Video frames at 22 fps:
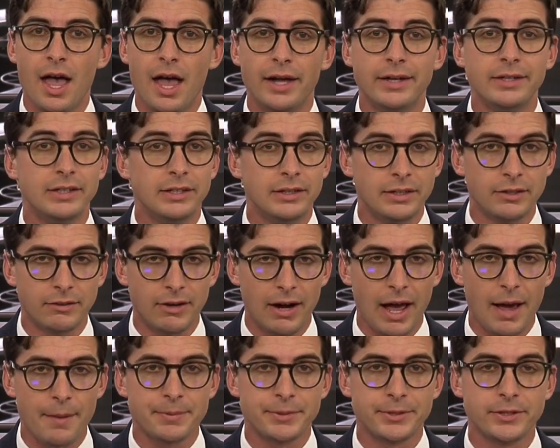and in
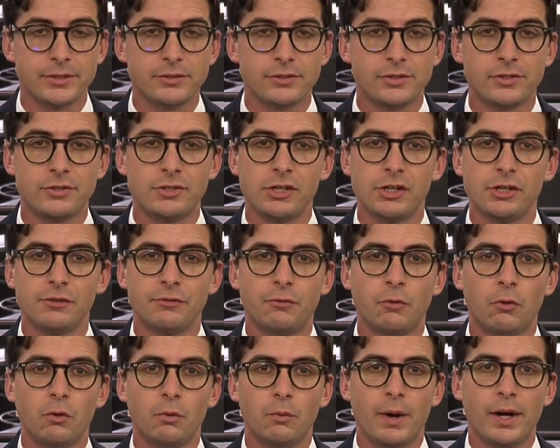their absence, the City
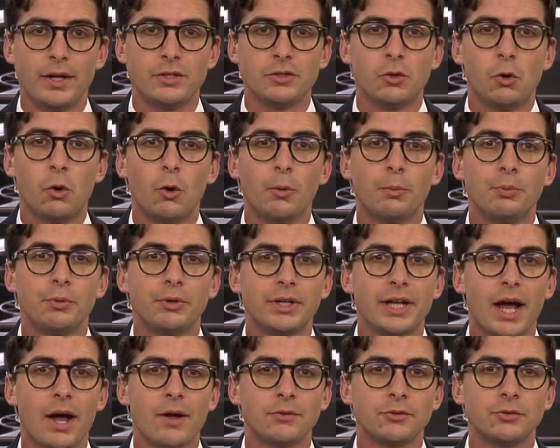of Fort Wayne's
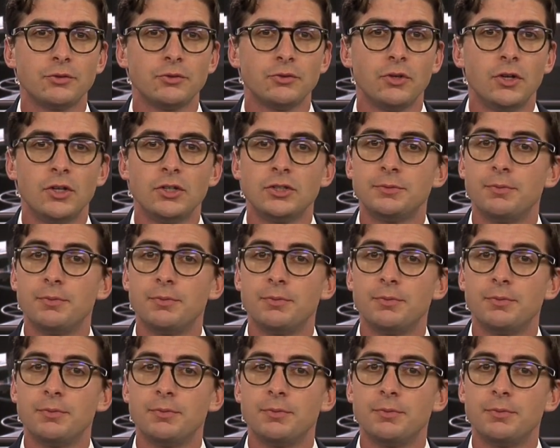Corporate Counsel